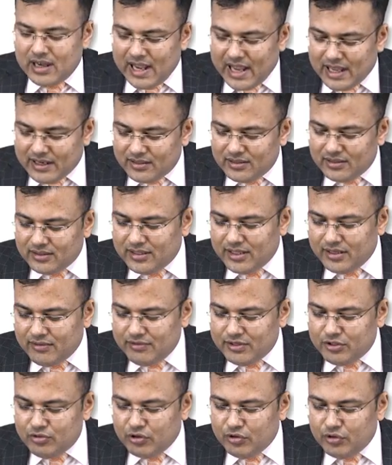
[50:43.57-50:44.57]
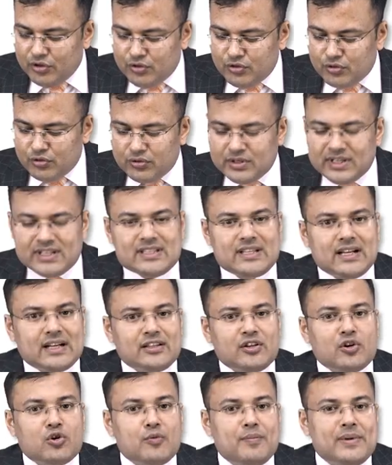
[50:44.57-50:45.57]
Another thing which you are going to notice,
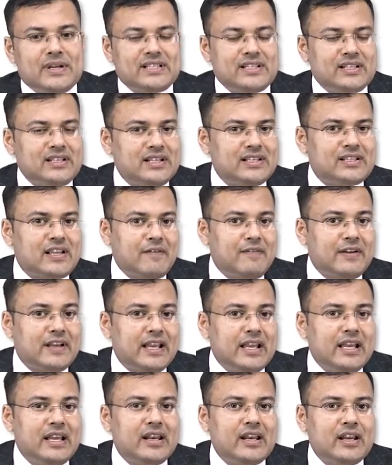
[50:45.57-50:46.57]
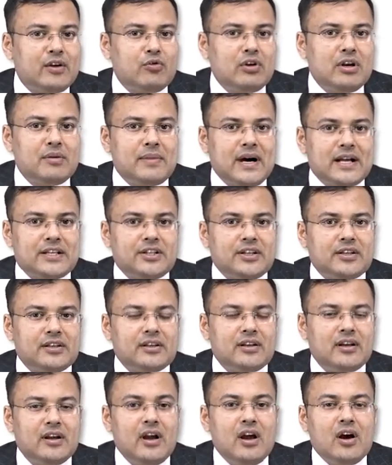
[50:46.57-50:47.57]
that the opacity is having irregular margin.
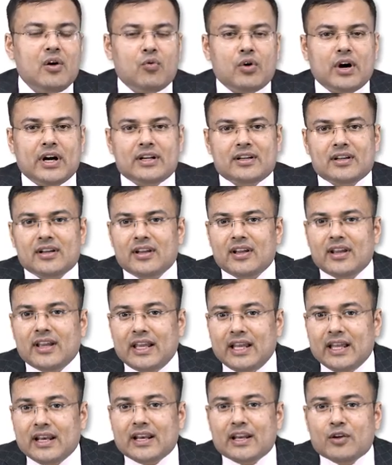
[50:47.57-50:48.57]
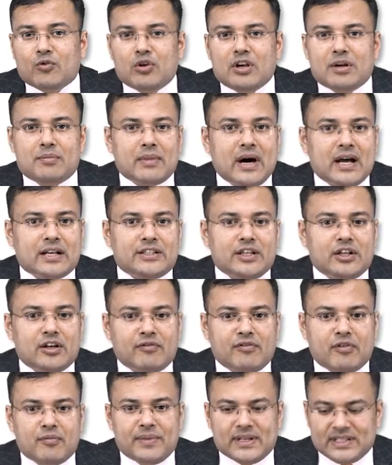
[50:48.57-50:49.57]
What? Irregular margin
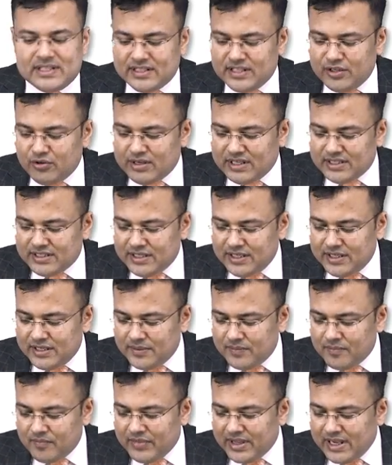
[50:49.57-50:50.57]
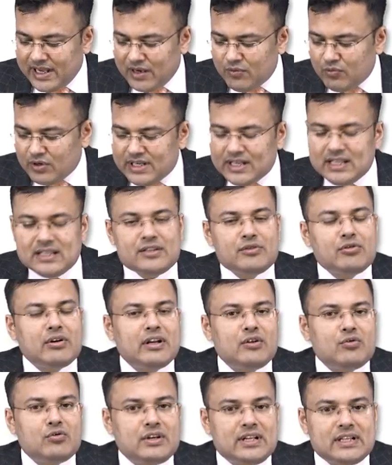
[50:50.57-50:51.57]
of opacity, you can see here. And what else? You
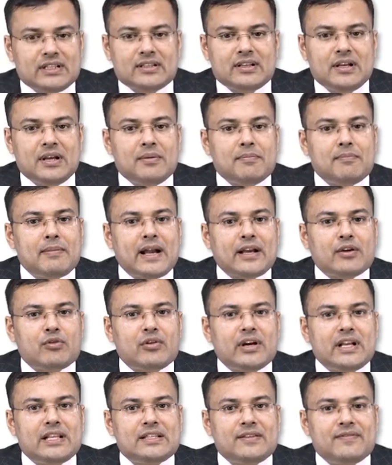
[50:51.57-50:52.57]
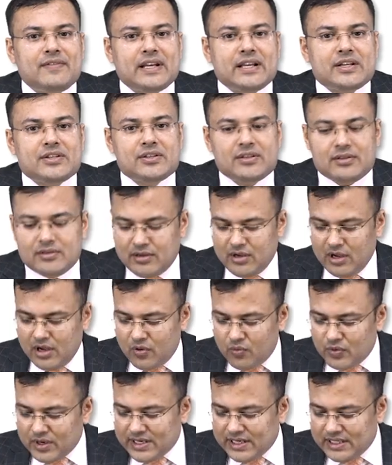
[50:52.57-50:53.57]
can notice microcalcification.
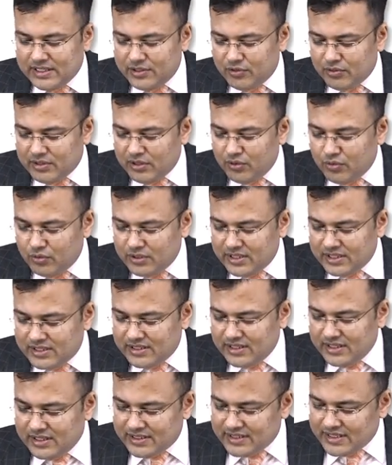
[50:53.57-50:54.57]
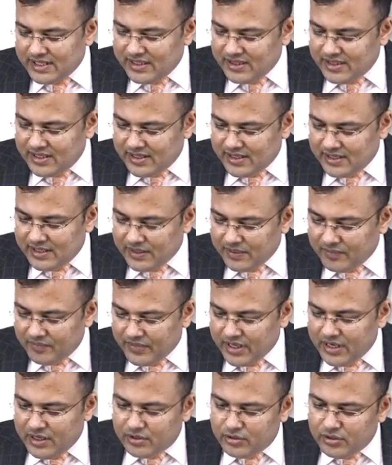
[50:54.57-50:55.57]
What else? You can notice skin thickening.
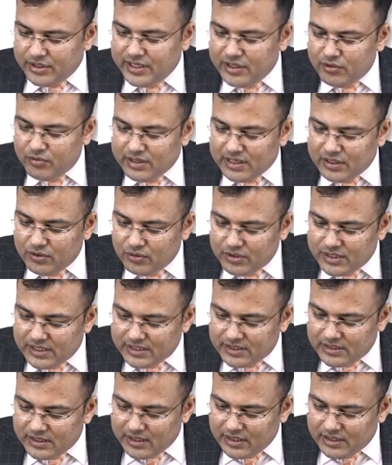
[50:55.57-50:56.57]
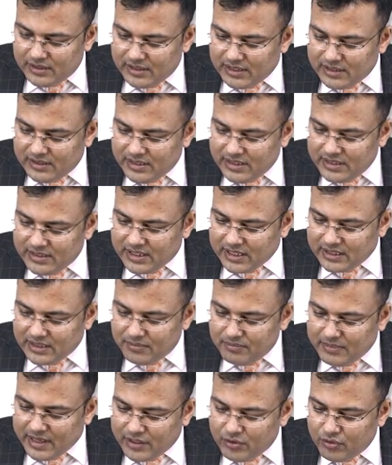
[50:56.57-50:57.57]
So here you can notice that these are the
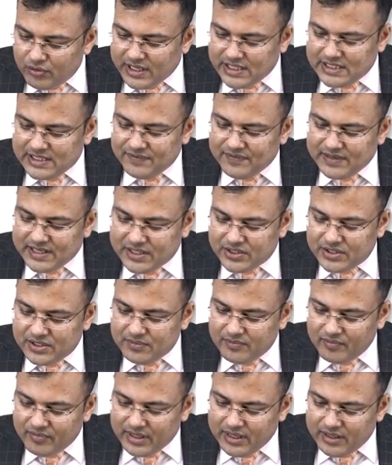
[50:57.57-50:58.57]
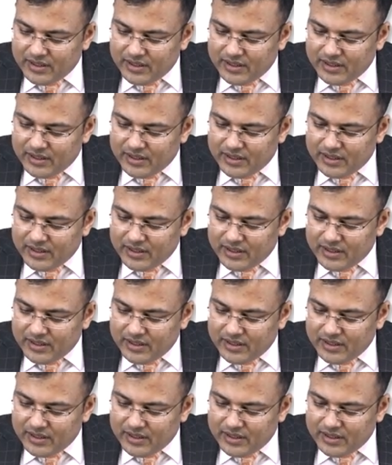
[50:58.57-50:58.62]
microcalcification.